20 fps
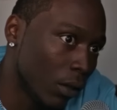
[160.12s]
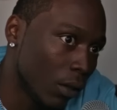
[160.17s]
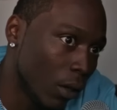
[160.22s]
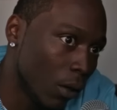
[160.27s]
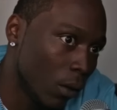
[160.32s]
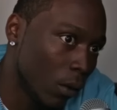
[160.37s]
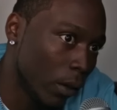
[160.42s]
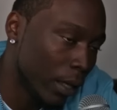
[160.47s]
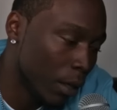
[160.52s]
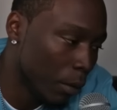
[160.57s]
you
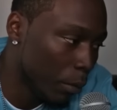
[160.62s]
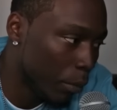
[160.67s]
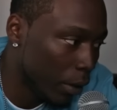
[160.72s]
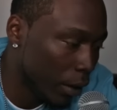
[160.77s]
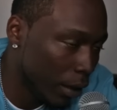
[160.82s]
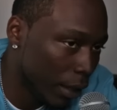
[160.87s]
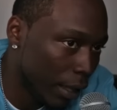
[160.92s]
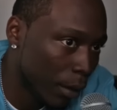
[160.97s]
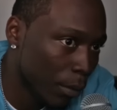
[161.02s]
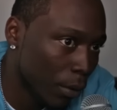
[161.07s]
know, him
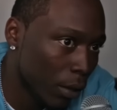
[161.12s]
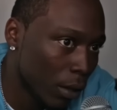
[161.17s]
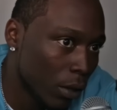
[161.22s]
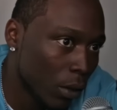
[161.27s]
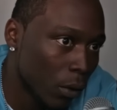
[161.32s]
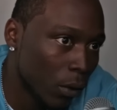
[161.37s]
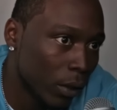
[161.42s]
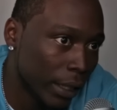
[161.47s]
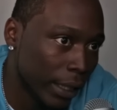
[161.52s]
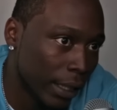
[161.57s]
being able to
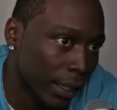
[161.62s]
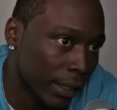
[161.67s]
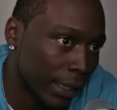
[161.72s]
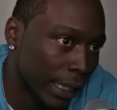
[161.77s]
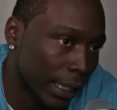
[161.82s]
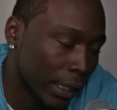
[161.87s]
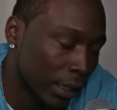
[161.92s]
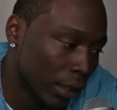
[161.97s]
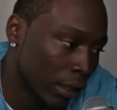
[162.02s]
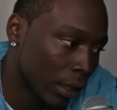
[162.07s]
do things
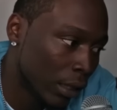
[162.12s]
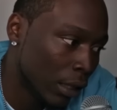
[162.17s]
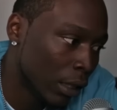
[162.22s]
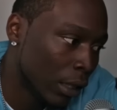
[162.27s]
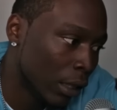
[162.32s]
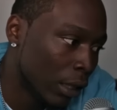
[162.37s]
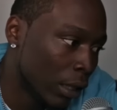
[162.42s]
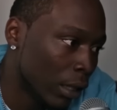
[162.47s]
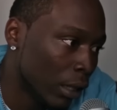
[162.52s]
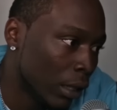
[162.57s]
that'll
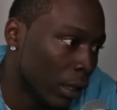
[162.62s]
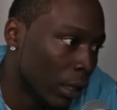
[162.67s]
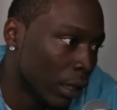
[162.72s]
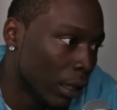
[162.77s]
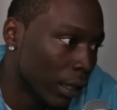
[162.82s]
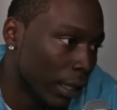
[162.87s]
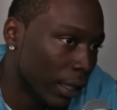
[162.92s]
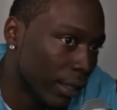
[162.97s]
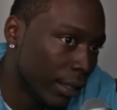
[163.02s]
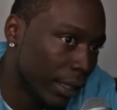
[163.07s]

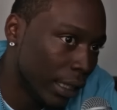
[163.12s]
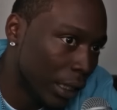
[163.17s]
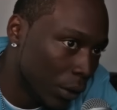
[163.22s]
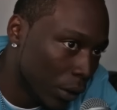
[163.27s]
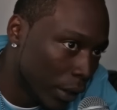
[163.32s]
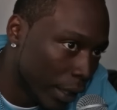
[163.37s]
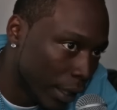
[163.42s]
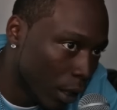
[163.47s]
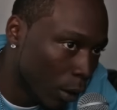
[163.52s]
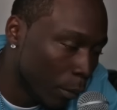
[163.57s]

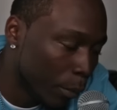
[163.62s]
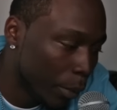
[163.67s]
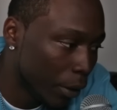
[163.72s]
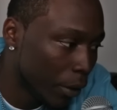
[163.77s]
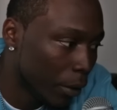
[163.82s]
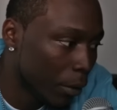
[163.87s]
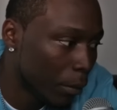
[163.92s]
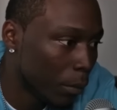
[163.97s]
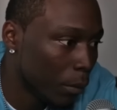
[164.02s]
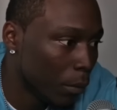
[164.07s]
continue to help
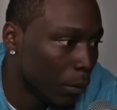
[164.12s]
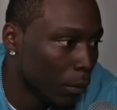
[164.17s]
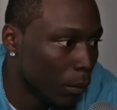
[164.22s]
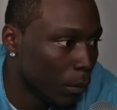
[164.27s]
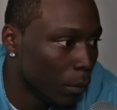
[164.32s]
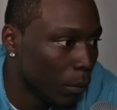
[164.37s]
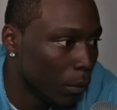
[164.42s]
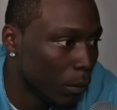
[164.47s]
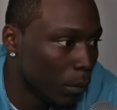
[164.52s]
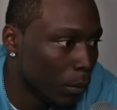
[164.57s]
him
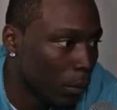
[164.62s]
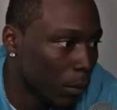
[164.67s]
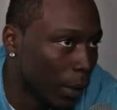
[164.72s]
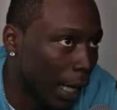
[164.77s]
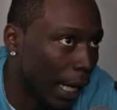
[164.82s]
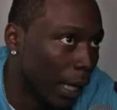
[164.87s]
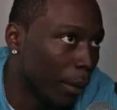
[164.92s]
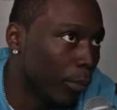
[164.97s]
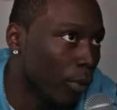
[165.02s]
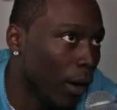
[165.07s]

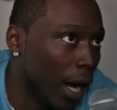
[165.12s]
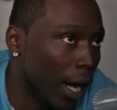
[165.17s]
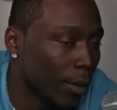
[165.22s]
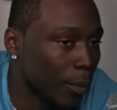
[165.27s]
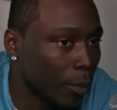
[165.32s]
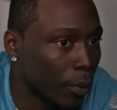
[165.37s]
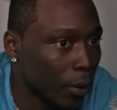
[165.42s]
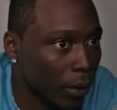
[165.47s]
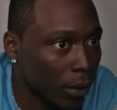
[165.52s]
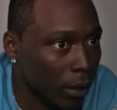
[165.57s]
like
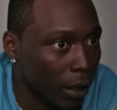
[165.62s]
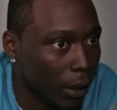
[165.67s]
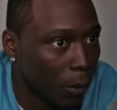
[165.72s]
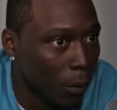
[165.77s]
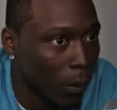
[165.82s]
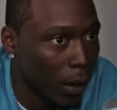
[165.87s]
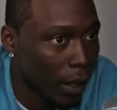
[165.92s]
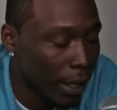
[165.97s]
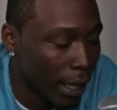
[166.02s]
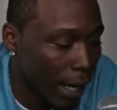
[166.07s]
prosper
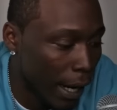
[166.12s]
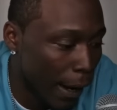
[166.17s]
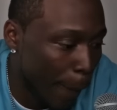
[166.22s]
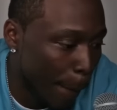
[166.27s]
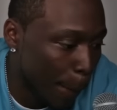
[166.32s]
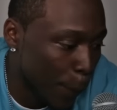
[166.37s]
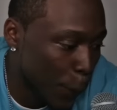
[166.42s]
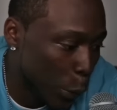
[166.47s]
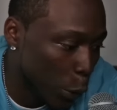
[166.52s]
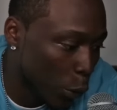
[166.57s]
and
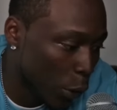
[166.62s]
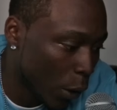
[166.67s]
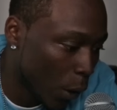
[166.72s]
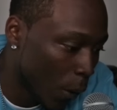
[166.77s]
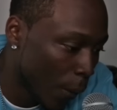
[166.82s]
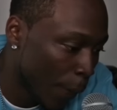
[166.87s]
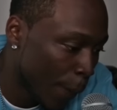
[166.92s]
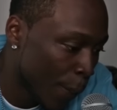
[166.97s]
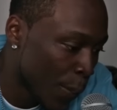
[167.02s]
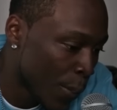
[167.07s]
whatnot, you
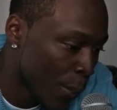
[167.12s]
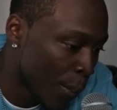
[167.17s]
know.